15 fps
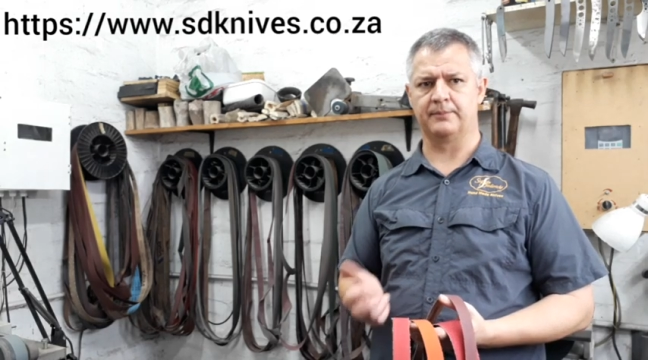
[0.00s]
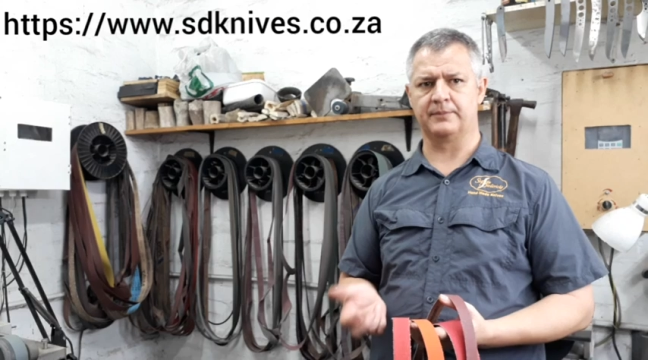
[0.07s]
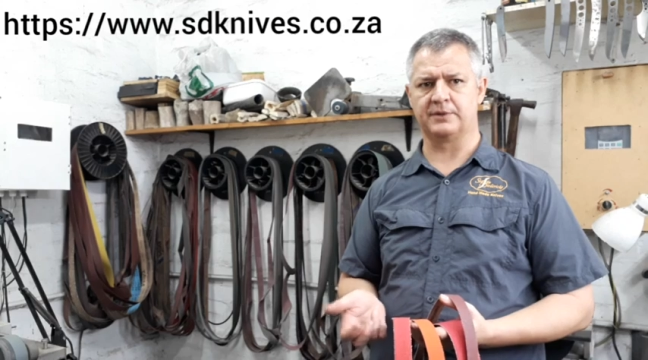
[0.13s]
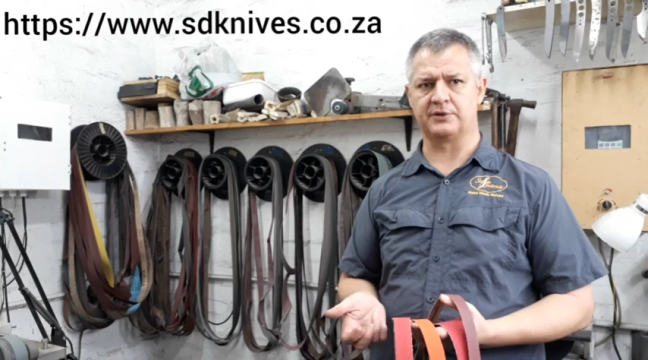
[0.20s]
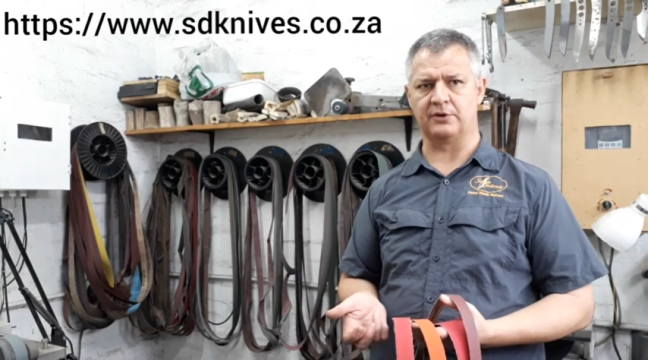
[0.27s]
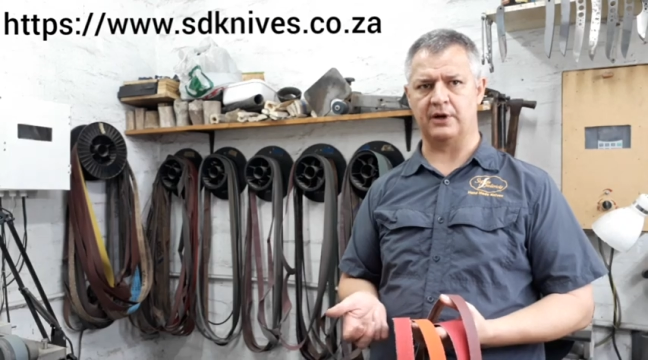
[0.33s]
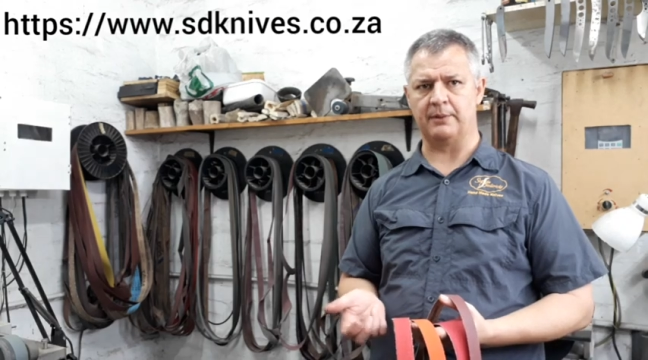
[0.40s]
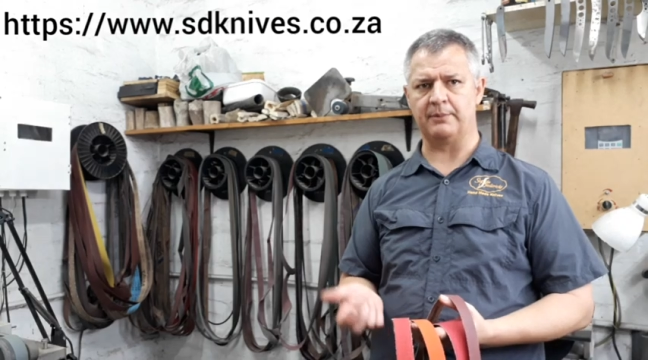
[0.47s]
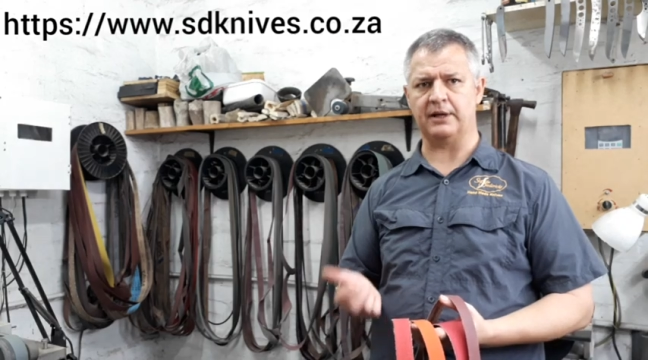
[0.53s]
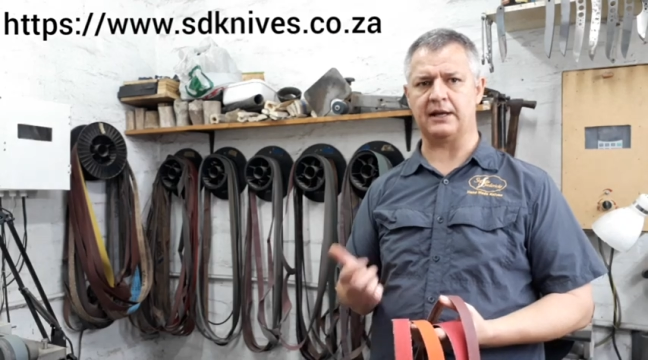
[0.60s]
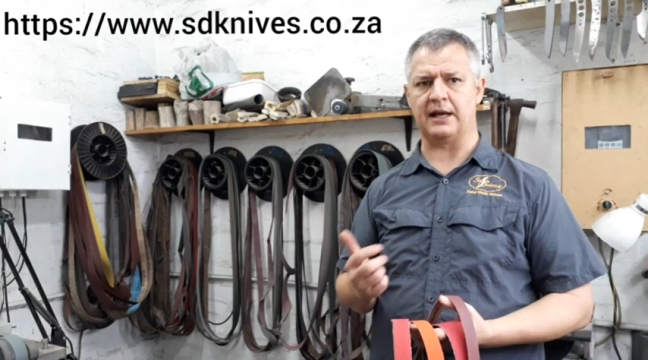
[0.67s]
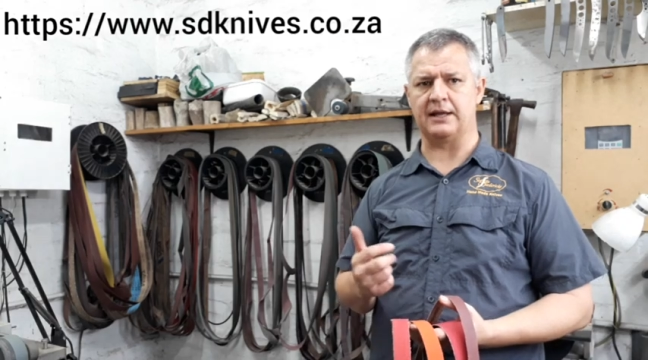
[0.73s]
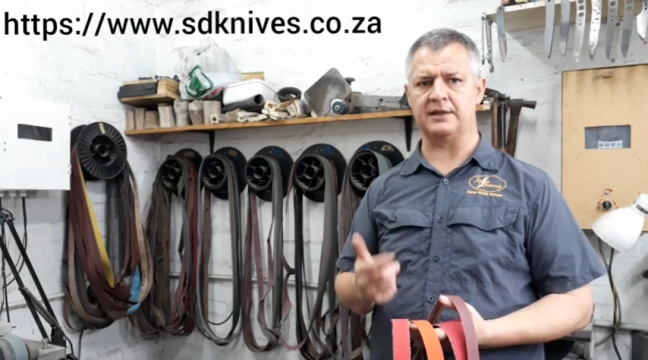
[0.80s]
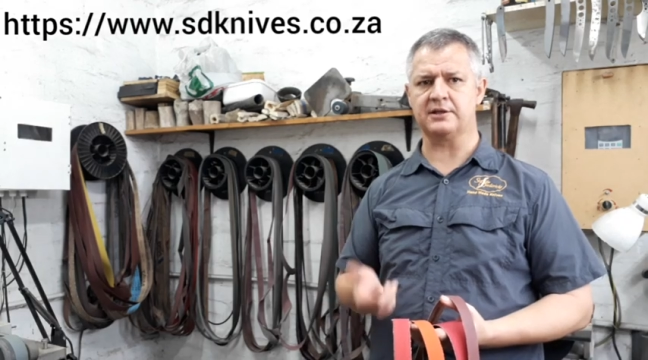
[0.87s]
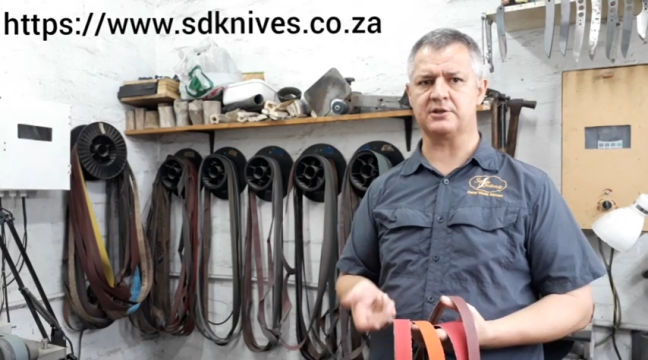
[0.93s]
ceramic
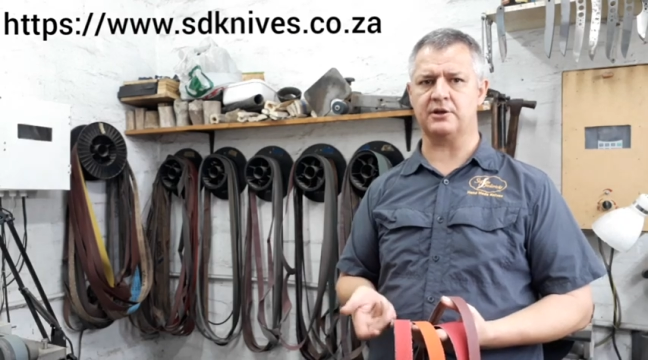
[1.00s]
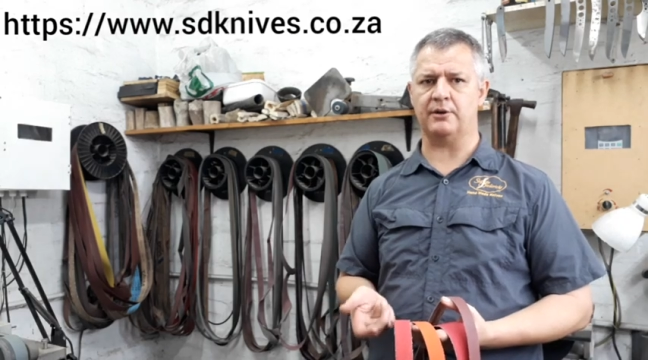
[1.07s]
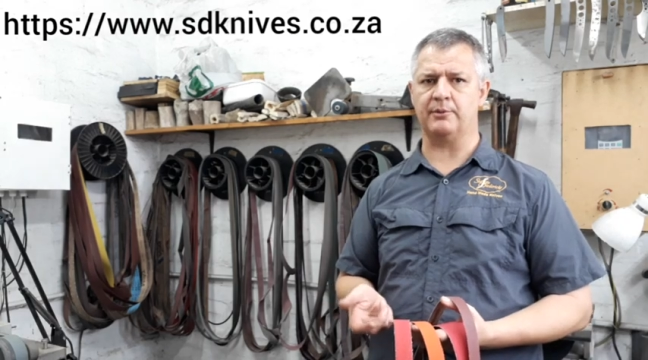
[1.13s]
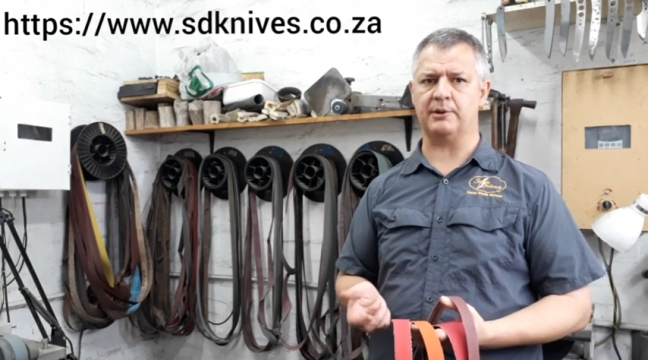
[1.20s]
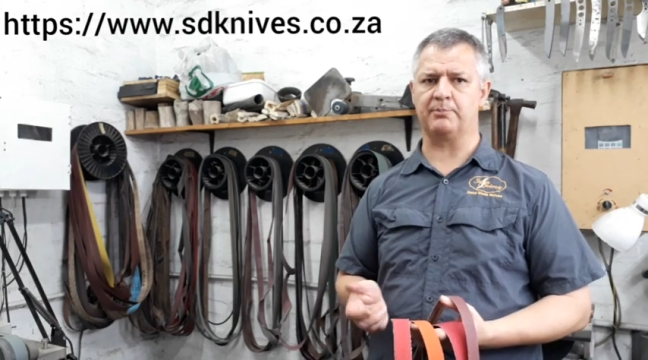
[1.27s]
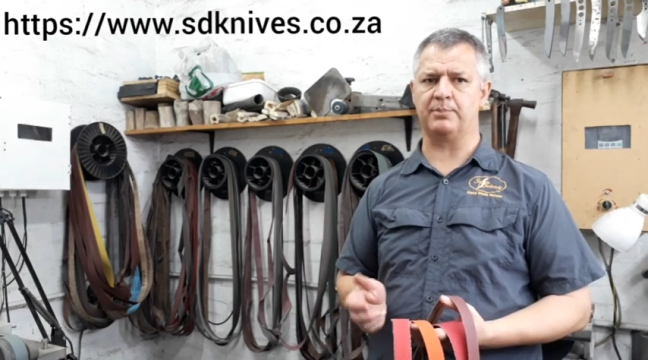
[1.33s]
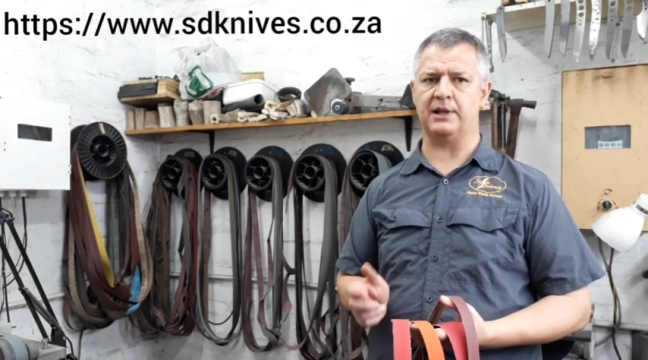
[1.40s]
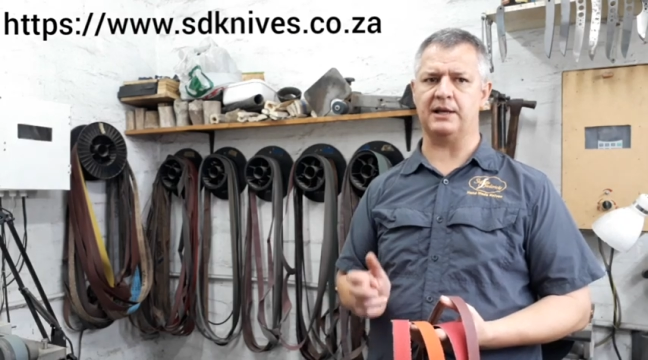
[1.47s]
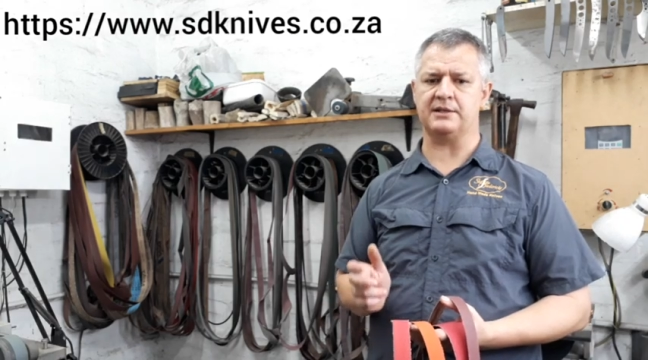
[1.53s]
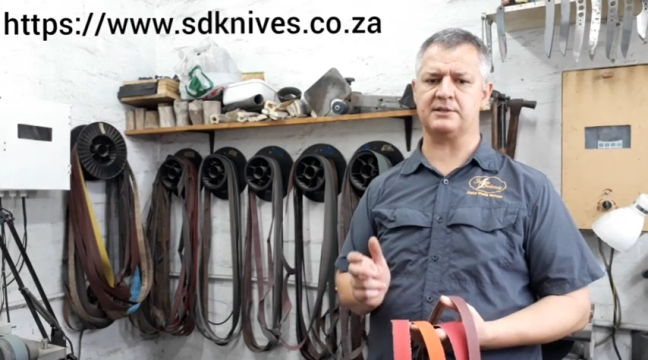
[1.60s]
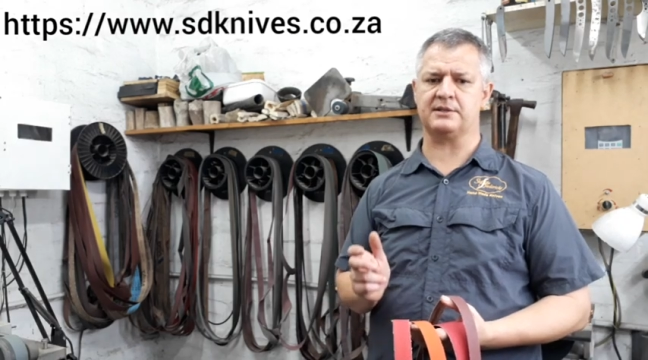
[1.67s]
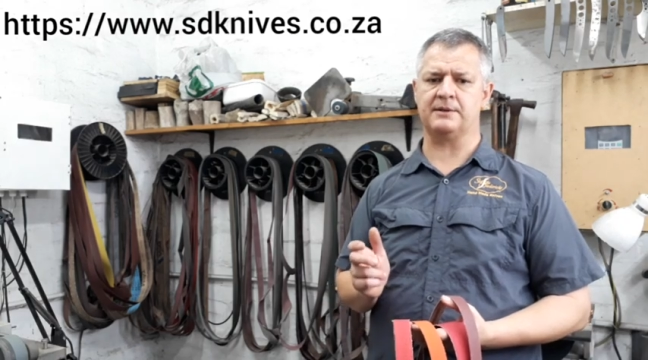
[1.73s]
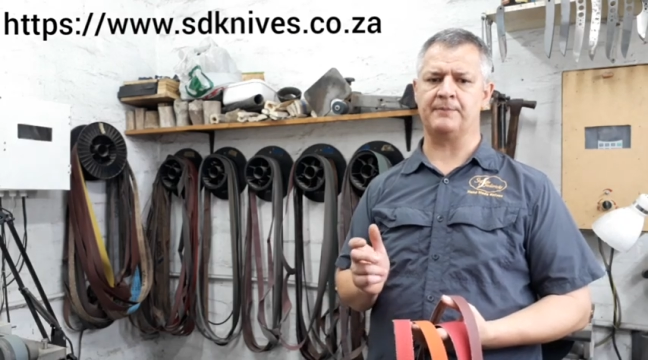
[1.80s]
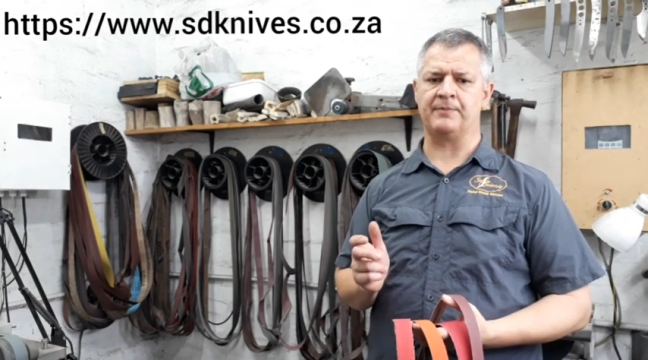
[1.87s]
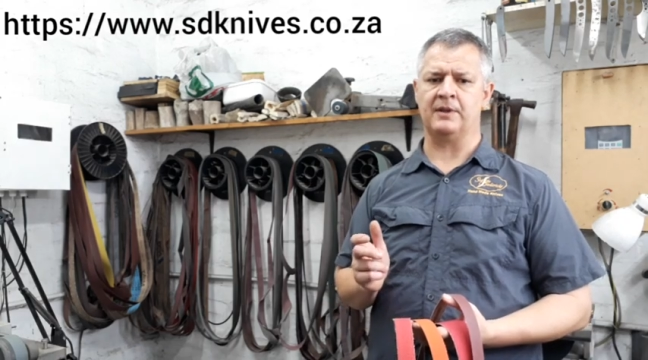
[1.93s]
and the ceramic
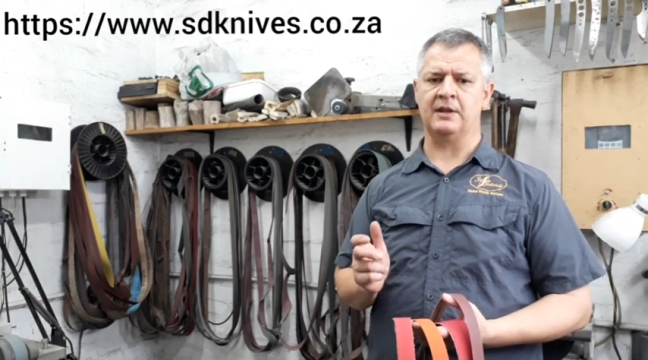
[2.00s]
plus.